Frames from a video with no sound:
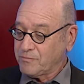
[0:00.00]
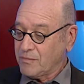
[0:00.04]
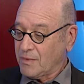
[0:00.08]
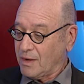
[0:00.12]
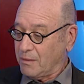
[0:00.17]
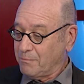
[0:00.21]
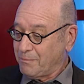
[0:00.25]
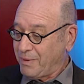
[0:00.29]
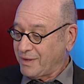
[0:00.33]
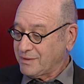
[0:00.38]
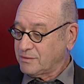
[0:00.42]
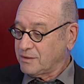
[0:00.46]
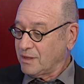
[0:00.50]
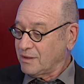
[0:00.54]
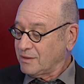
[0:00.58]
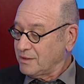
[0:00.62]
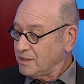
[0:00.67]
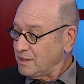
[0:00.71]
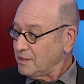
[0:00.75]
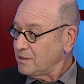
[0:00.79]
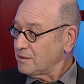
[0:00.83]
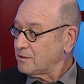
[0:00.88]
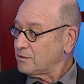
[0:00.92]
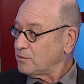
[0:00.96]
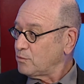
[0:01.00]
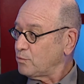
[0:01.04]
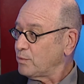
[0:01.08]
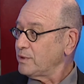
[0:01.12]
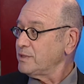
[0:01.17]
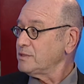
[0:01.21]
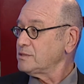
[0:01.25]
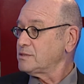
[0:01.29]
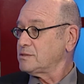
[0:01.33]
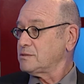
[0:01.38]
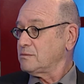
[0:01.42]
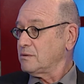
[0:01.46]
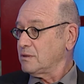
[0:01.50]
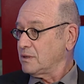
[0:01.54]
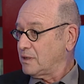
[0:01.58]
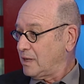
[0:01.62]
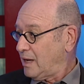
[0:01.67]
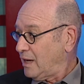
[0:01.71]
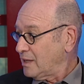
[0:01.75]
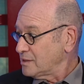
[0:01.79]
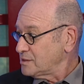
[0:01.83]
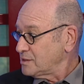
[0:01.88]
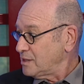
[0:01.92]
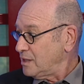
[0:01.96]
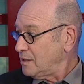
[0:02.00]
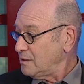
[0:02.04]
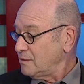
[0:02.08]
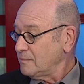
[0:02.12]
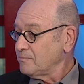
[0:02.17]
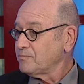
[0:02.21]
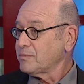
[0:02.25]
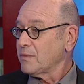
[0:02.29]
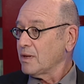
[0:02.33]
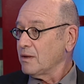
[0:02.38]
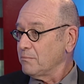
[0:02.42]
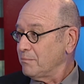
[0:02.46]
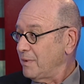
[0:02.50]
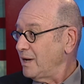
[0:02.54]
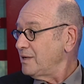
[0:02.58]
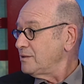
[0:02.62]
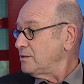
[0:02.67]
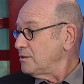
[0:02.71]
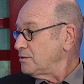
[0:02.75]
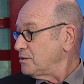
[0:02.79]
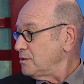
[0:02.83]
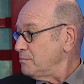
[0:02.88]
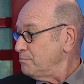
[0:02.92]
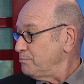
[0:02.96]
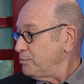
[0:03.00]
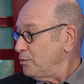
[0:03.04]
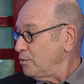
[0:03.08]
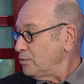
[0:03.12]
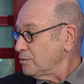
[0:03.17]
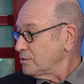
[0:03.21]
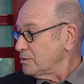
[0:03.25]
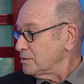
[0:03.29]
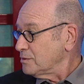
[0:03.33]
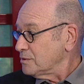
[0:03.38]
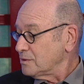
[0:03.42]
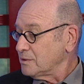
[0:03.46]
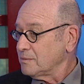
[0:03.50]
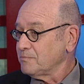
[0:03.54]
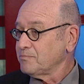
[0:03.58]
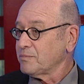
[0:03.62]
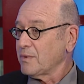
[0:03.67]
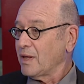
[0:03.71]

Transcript: But the link with Gaza made it important.